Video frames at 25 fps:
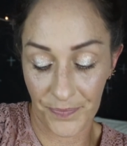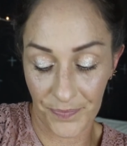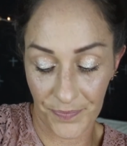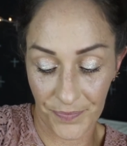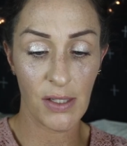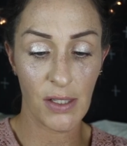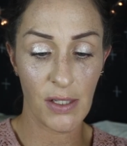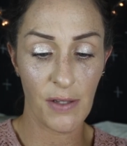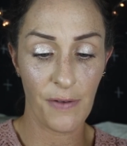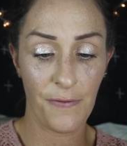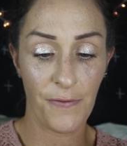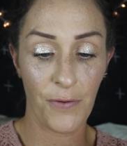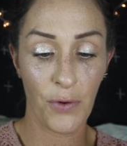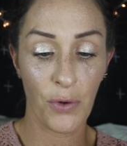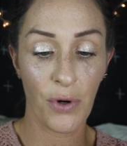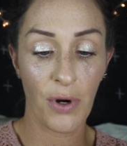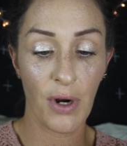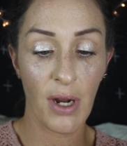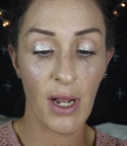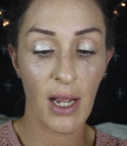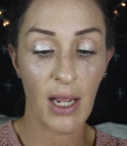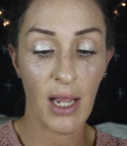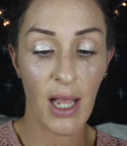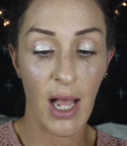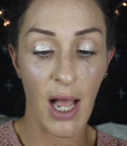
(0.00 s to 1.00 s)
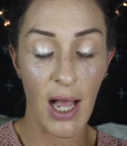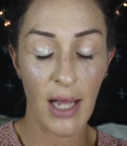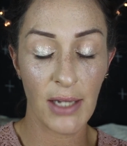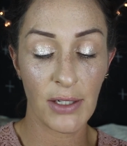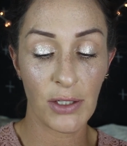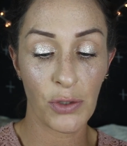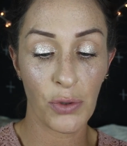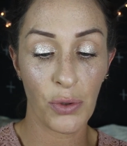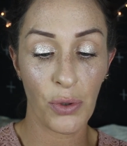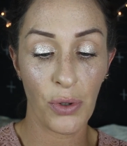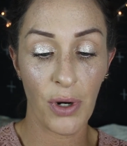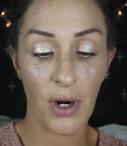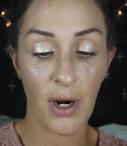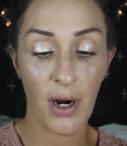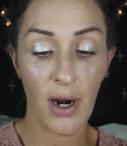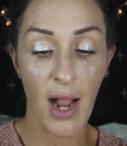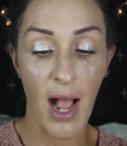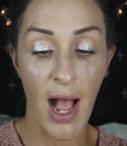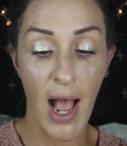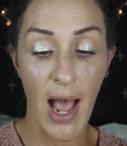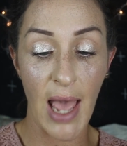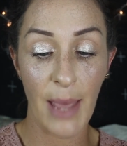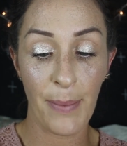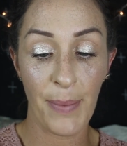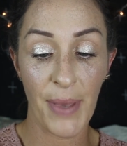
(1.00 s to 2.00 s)
Sephora Contour
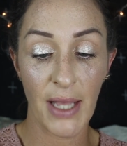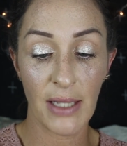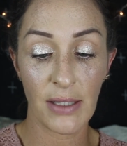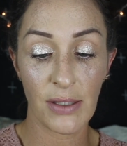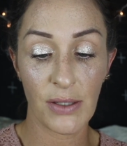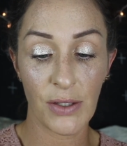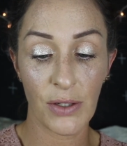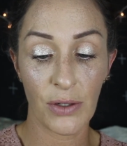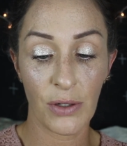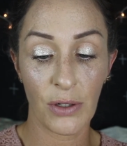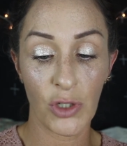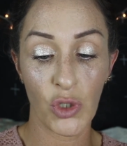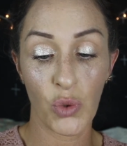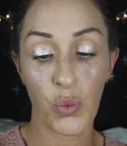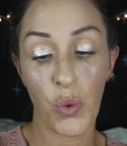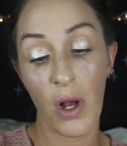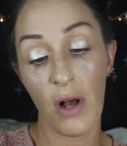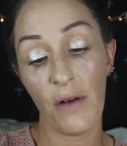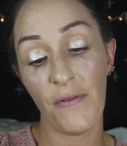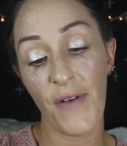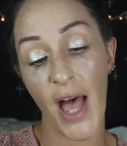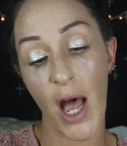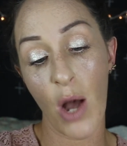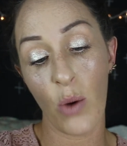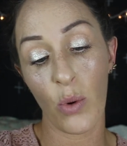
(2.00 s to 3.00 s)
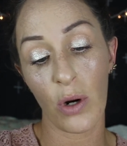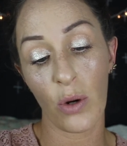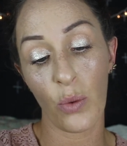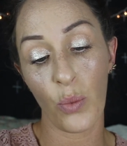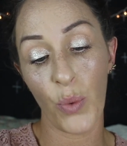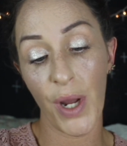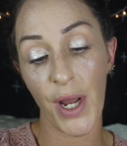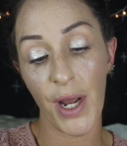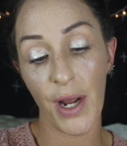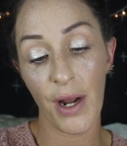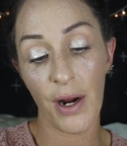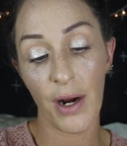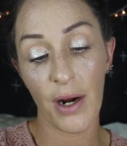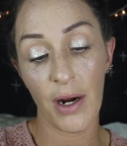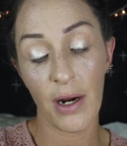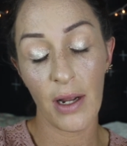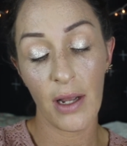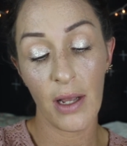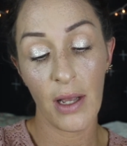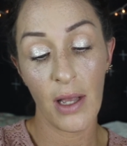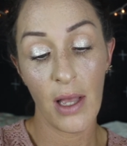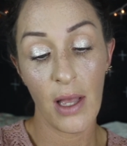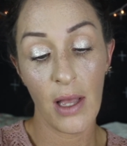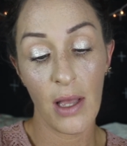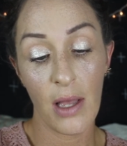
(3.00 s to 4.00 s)
Eye Pencil 12 Hour Wear,
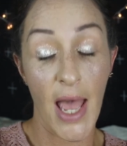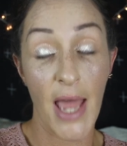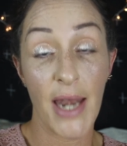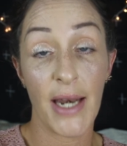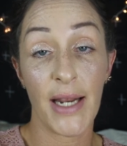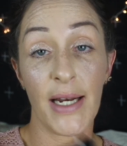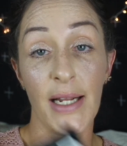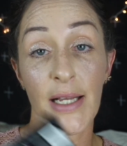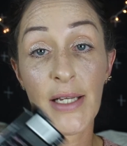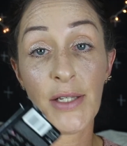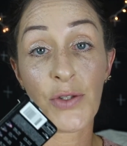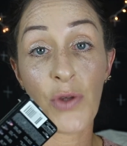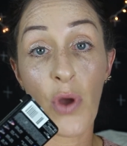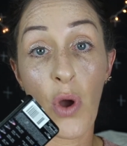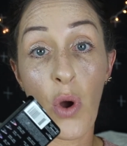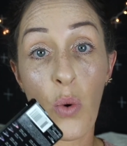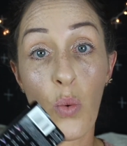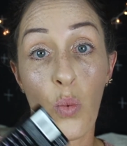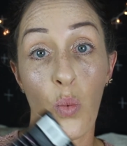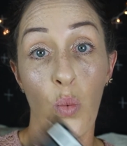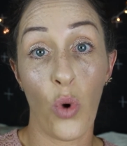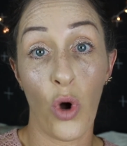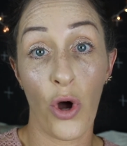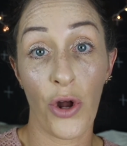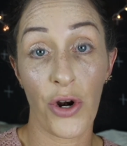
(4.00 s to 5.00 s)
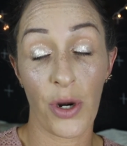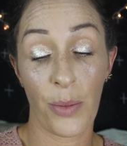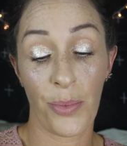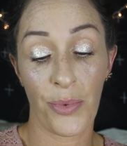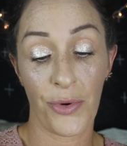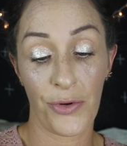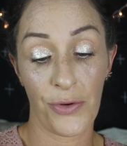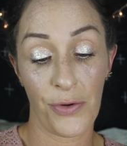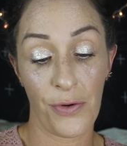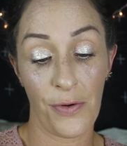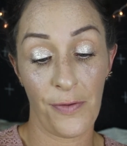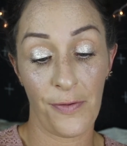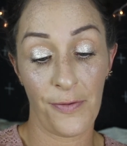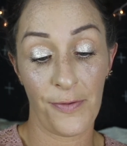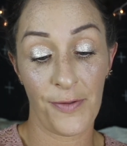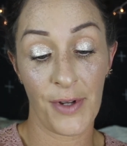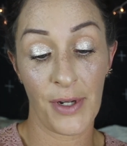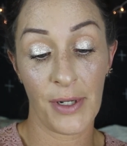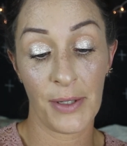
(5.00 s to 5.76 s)
and it is waterproof.